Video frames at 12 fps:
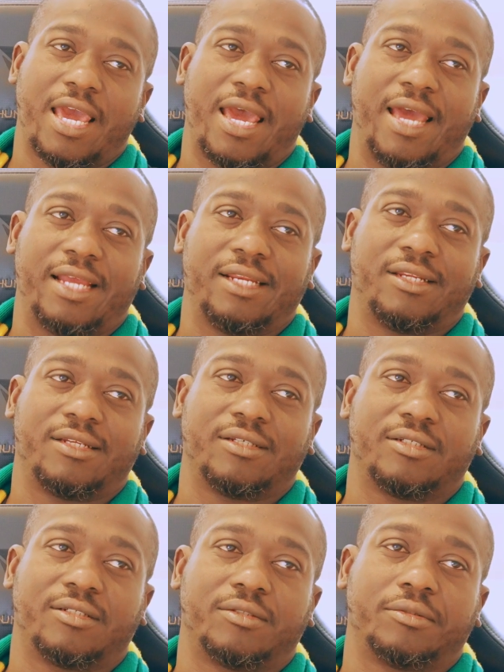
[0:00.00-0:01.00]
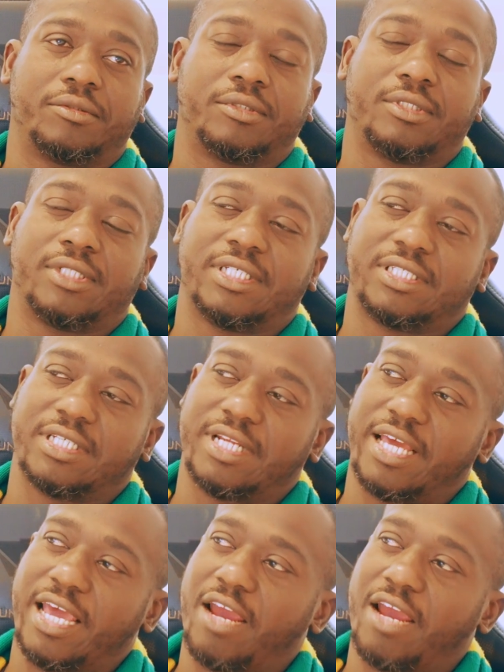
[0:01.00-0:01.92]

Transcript: And listen,